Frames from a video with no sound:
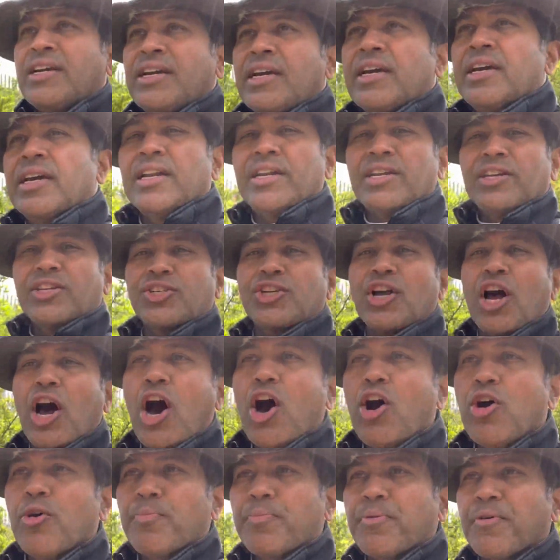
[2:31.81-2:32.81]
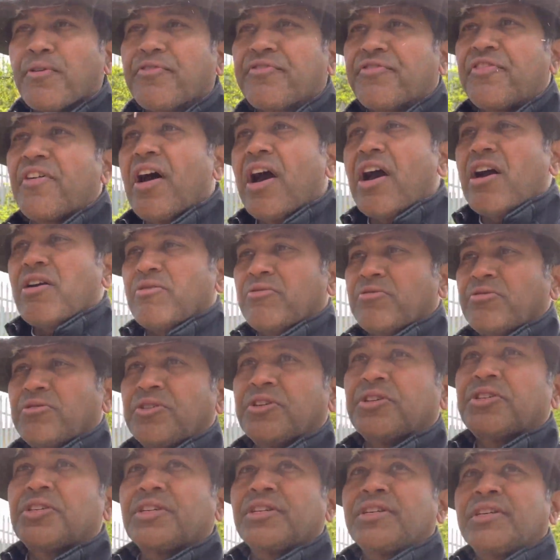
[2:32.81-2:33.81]
It is how
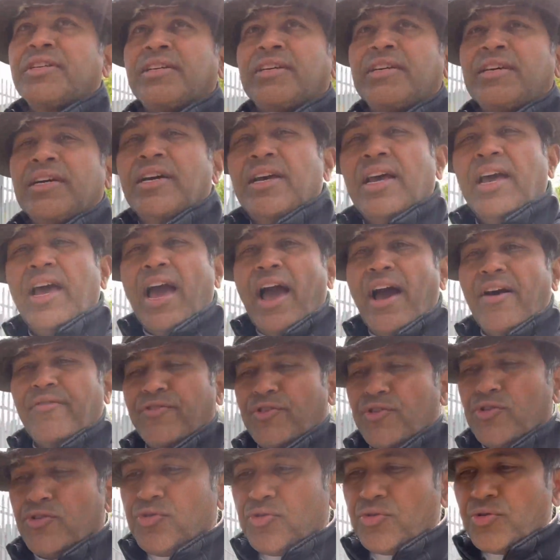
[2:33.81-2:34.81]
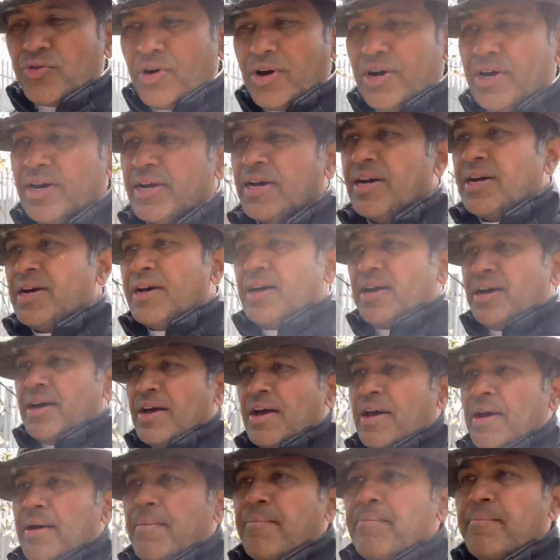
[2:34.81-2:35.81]
profound have you
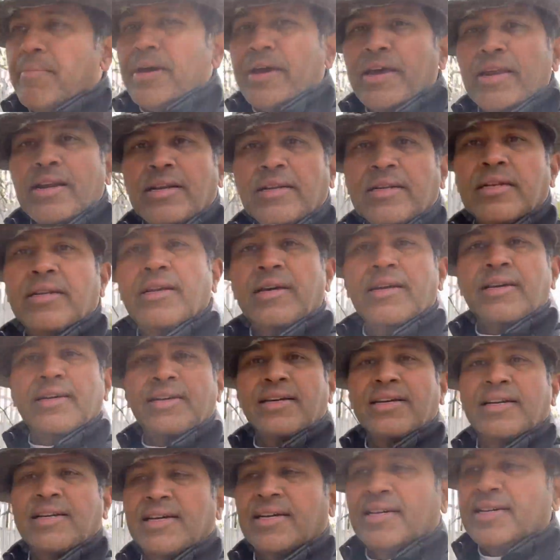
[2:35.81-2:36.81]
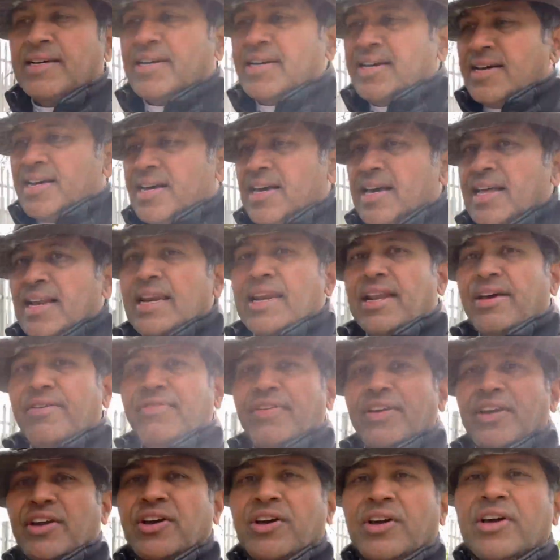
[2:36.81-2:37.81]
been
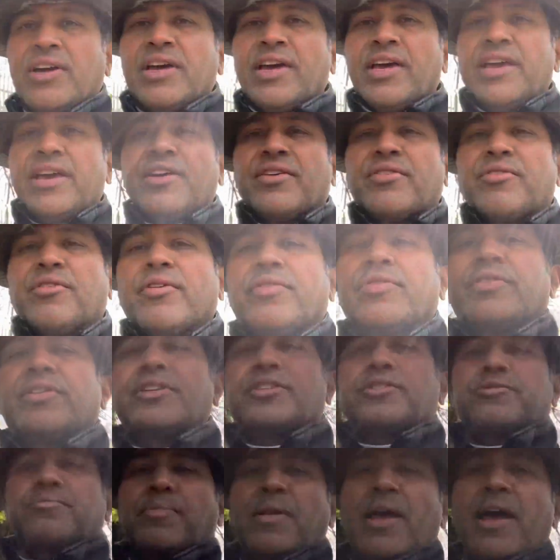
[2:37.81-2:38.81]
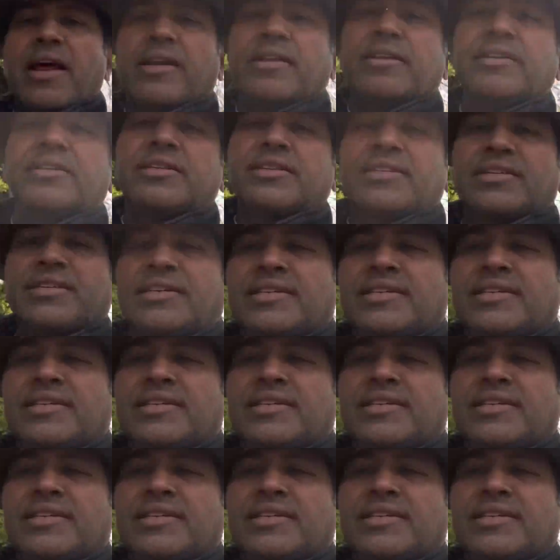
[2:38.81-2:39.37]
living here on this planet